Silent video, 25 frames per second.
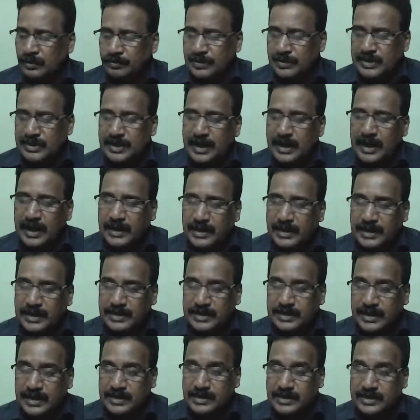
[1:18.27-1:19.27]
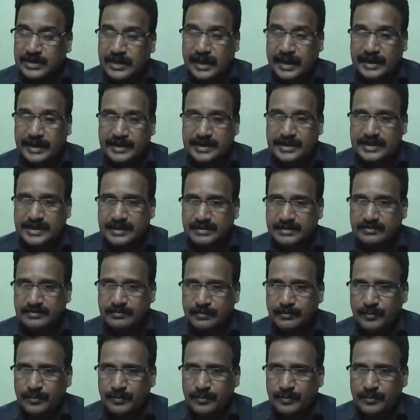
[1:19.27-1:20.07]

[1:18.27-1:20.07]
miscellaneous exercise.